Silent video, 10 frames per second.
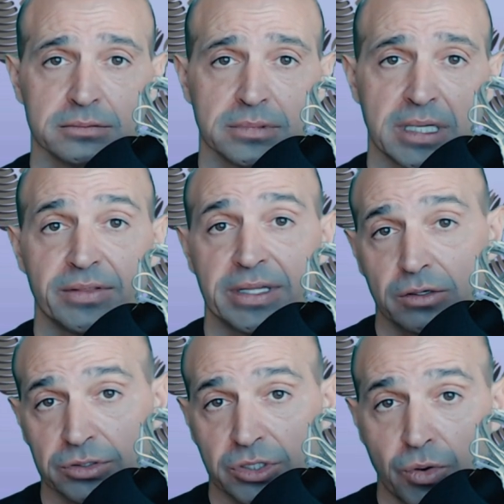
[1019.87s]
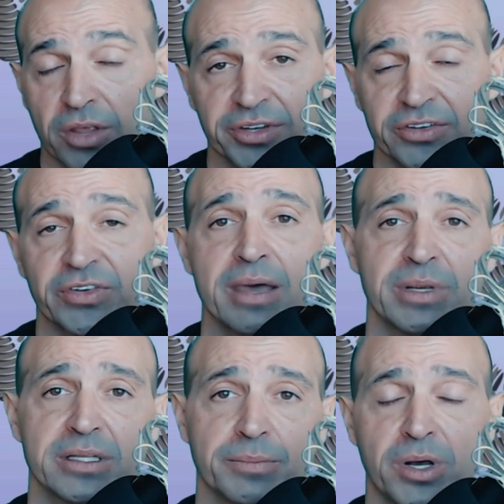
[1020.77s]
and they could cross-examine
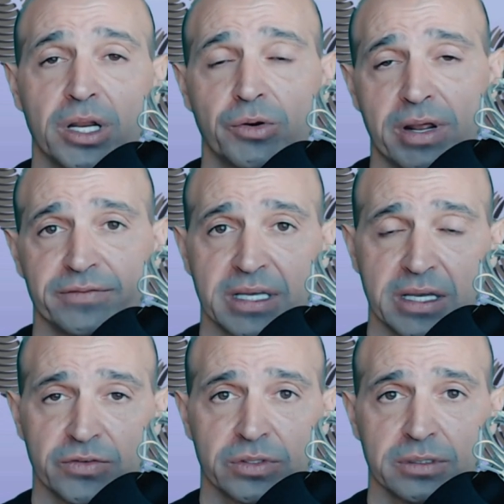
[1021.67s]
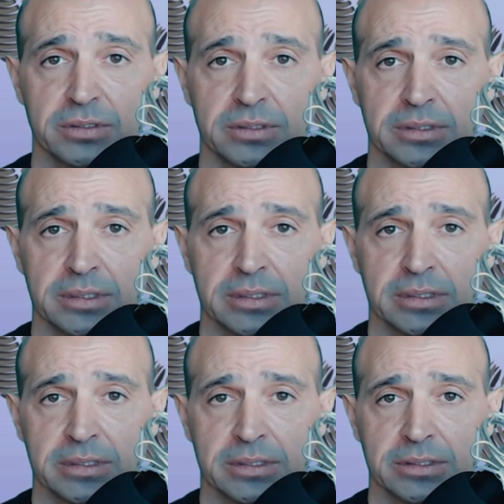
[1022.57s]
the polygraph test.
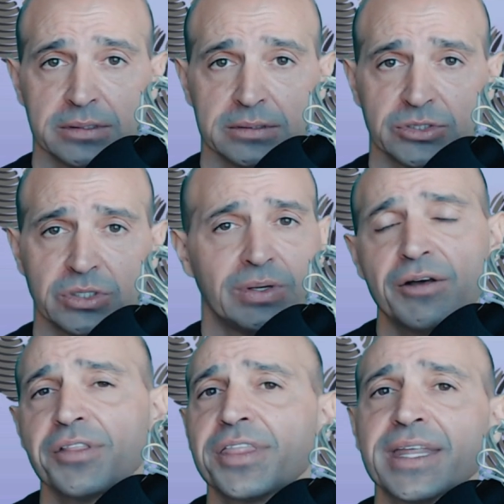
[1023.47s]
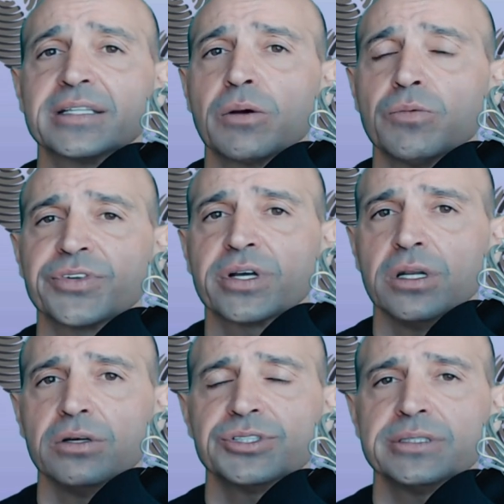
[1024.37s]
So I think there was a
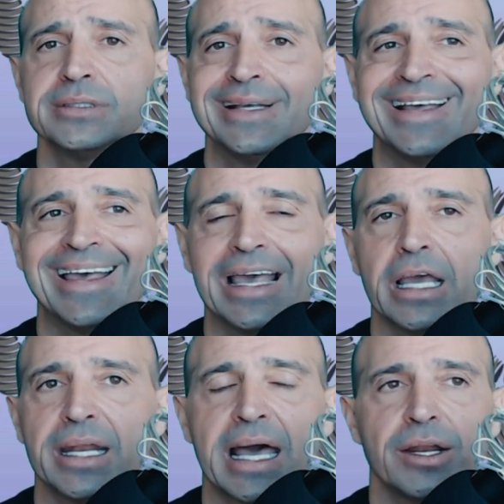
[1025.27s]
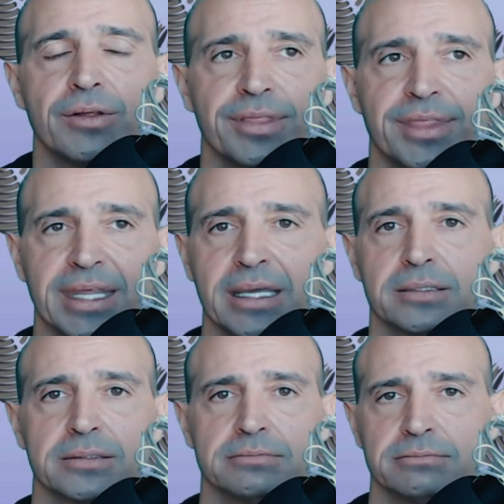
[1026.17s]
collusion, and I don't think,
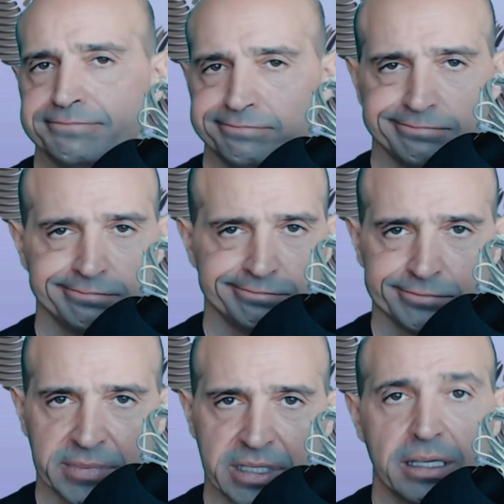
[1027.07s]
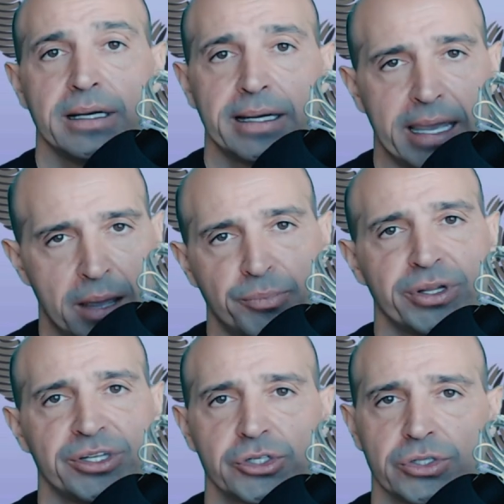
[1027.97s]
I'm
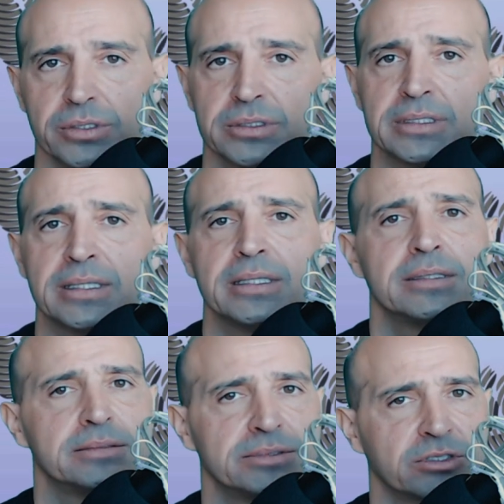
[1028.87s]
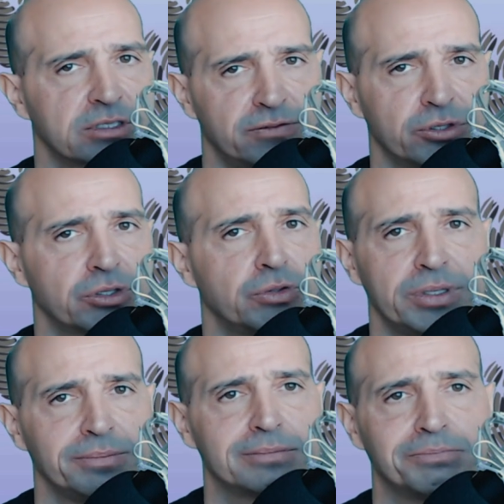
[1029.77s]
pretty sure, Dr. Ford
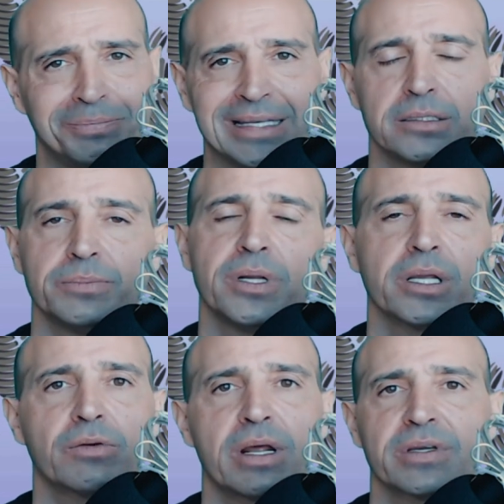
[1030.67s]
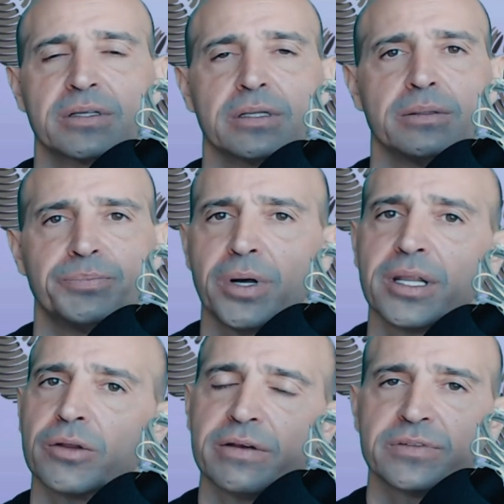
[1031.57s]
couldn't beat the
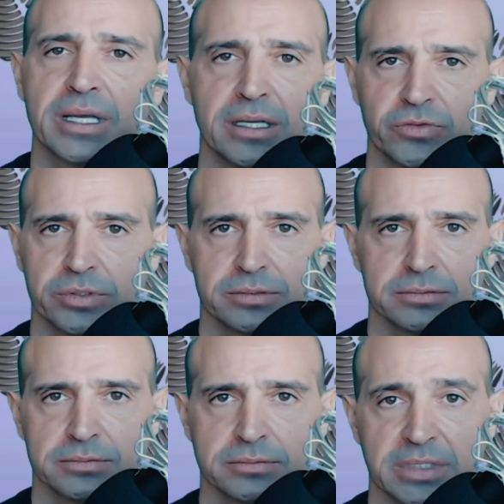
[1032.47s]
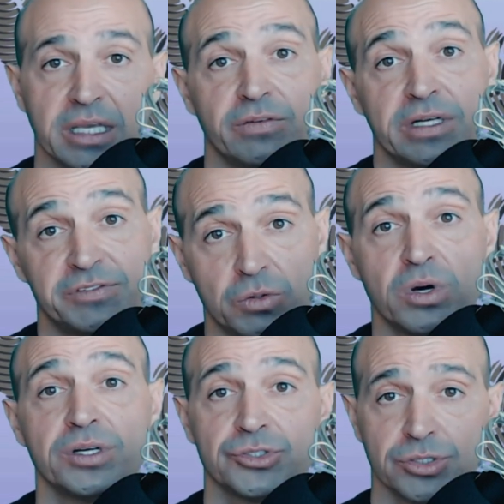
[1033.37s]
polygraph test, even if she
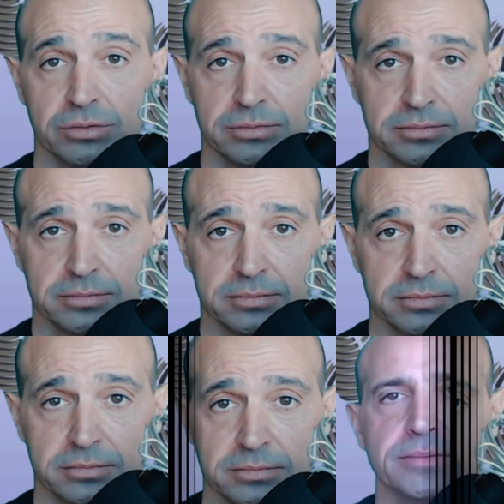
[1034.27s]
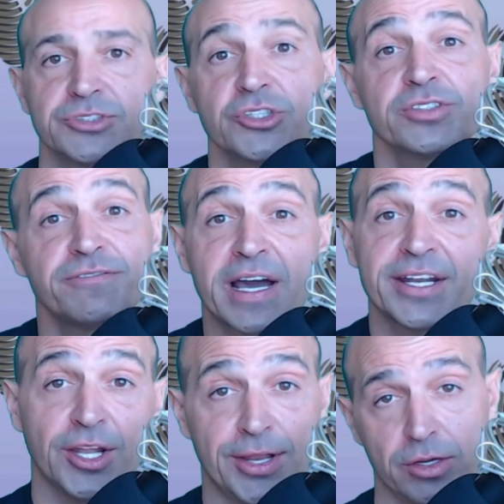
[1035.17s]
wanted to. Just a
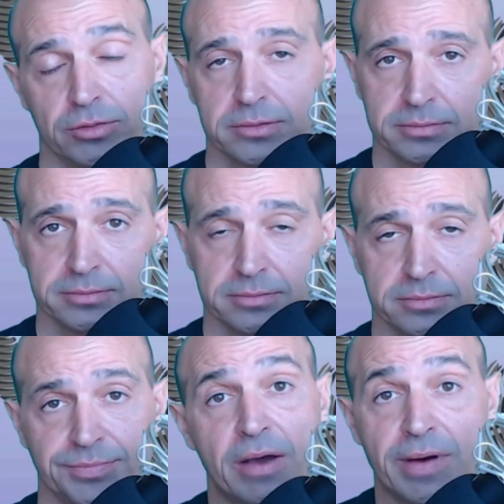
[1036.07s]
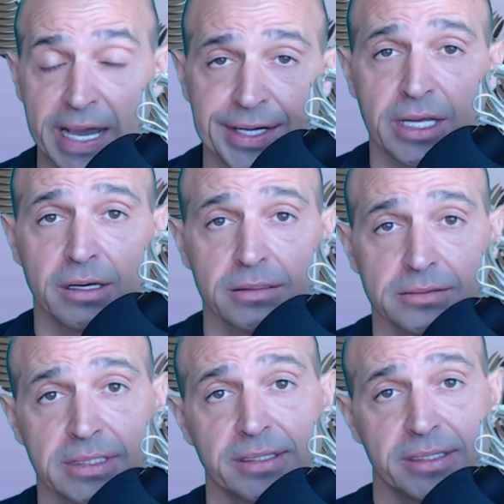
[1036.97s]
final note. Now, I know
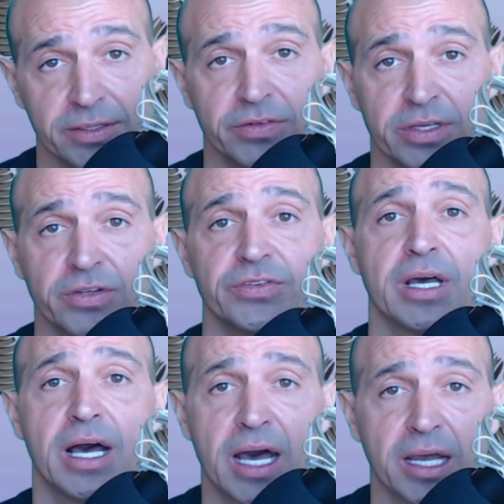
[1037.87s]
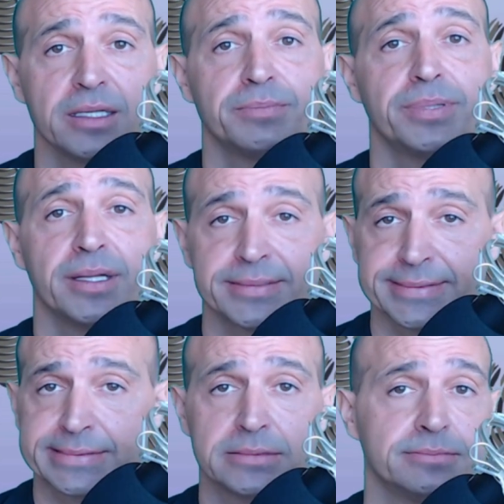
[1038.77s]
that this is a highly
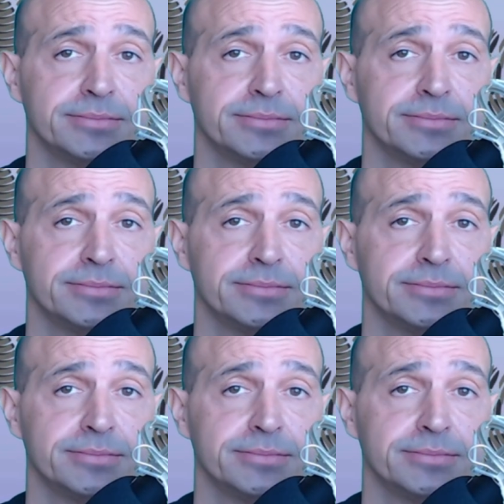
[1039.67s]
political